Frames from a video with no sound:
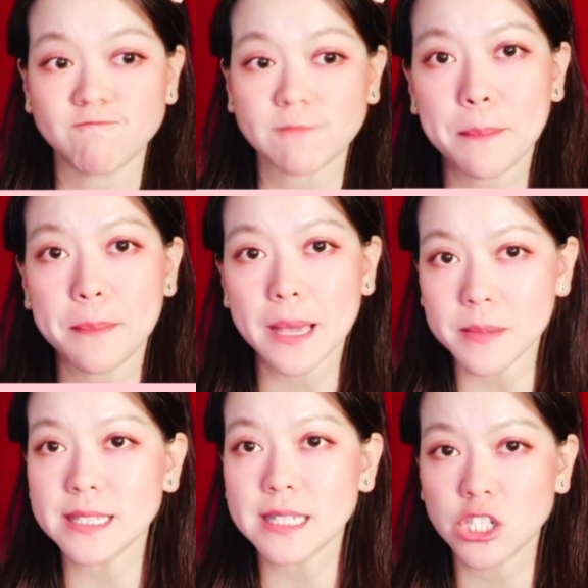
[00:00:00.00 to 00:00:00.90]

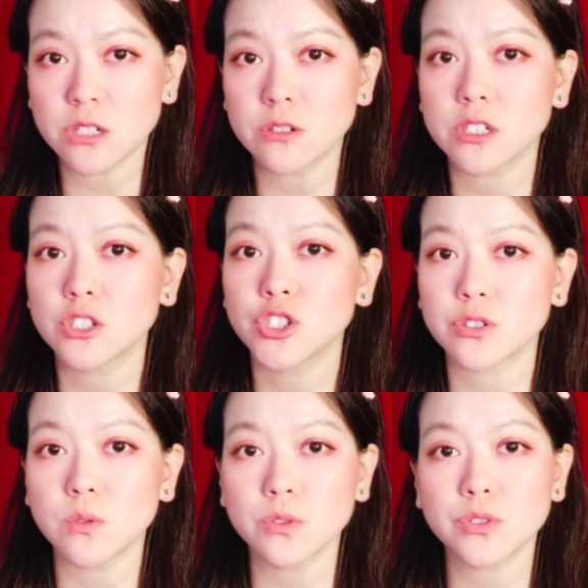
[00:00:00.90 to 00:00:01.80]
Babies and children should
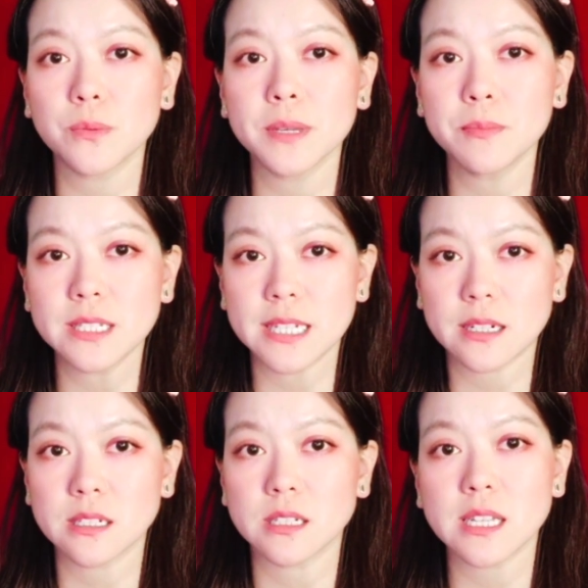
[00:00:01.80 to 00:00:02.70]
also be
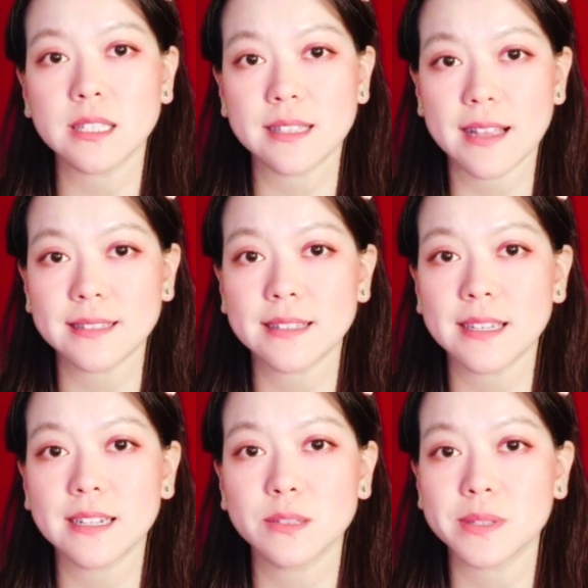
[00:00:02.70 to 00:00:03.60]
protected as their skin
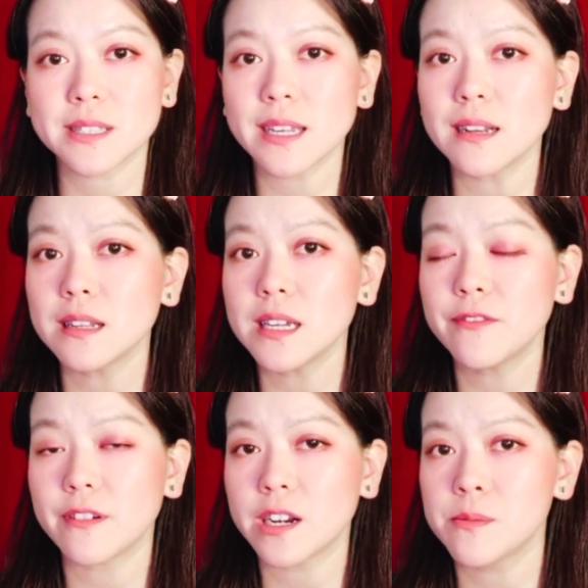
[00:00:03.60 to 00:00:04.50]
is particularly
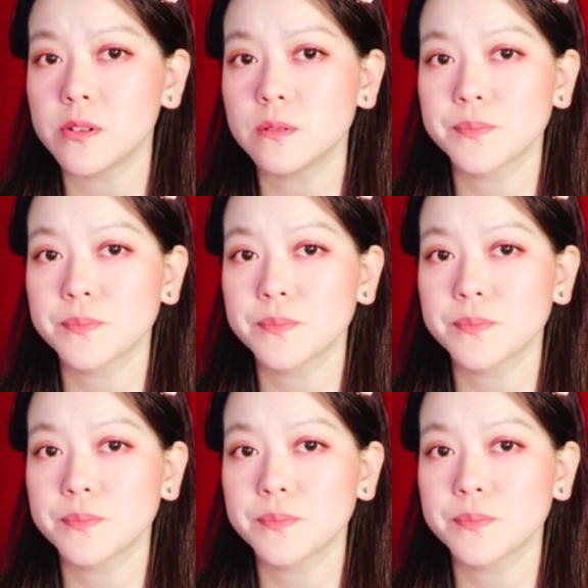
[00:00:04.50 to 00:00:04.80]
vulnerable.